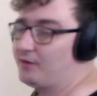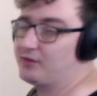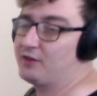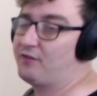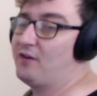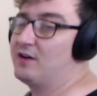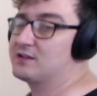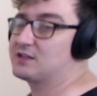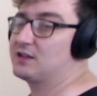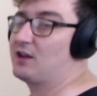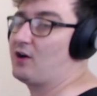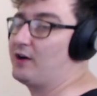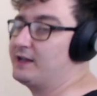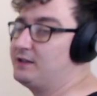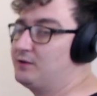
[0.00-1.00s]
the first
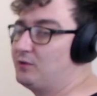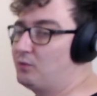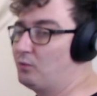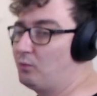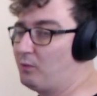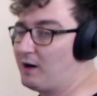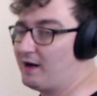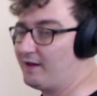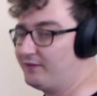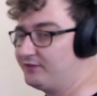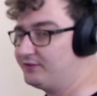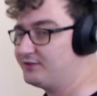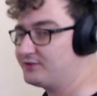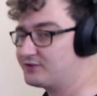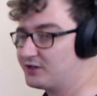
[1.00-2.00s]
line,
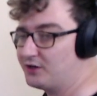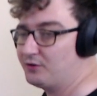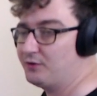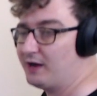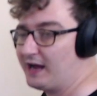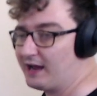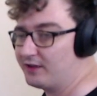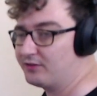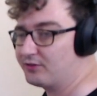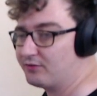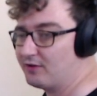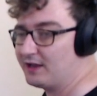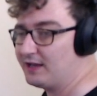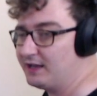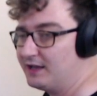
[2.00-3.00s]
one, two and
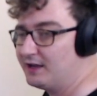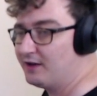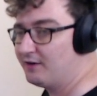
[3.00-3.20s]
three,